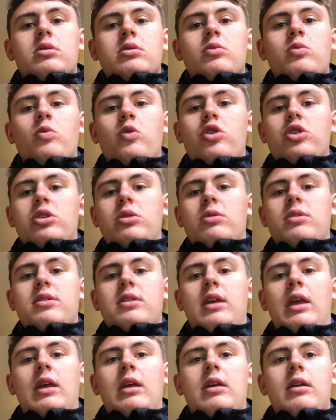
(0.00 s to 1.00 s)
what you
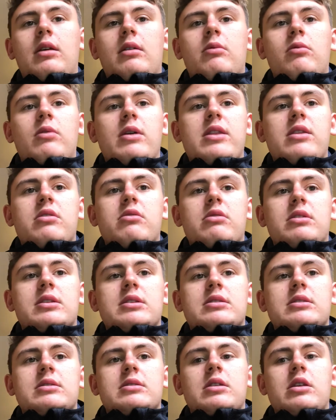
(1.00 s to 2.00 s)
think, whether it's